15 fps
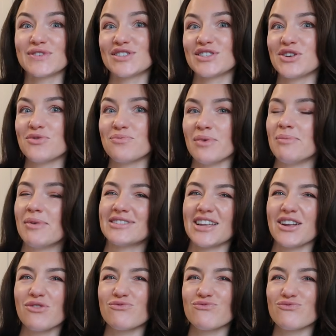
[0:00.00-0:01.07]
of suit me because I
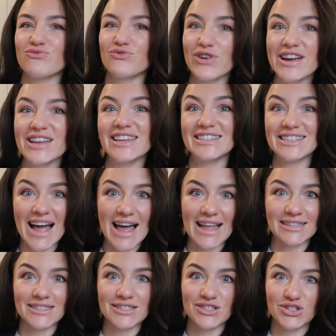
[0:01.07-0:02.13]
don't really
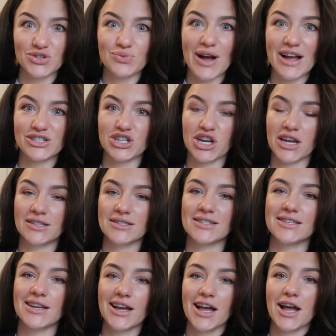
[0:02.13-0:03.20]
tend to wear
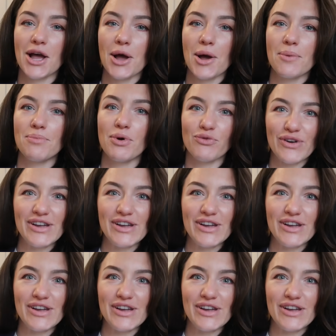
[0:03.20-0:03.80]
jeans, but